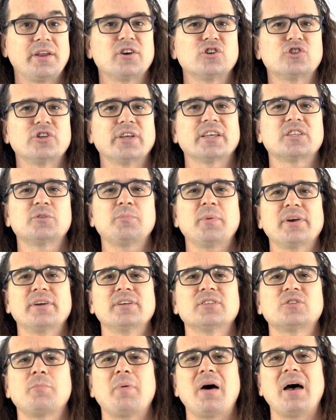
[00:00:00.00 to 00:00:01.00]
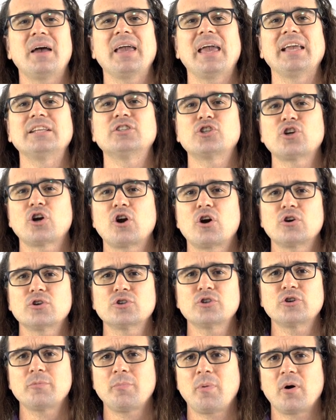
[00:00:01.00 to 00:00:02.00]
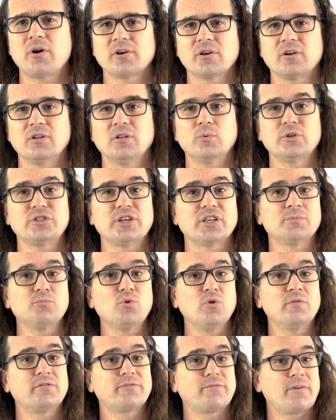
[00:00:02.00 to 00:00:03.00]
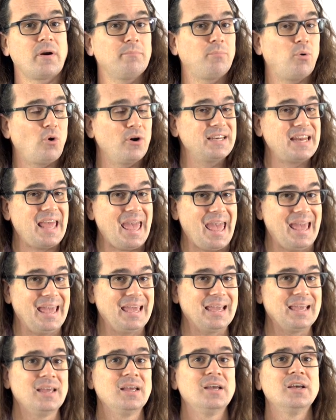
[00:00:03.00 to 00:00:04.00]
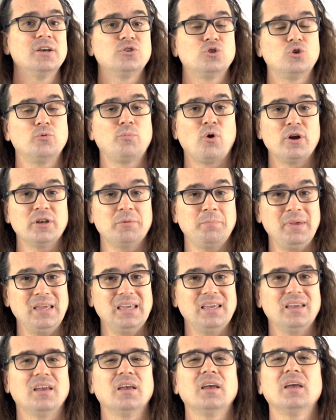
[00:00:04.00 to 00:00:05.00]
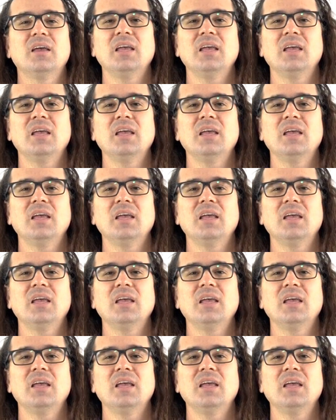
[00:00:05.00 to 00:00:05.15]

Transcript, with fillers: energy experienced by a charged particle which has moved from point A to point B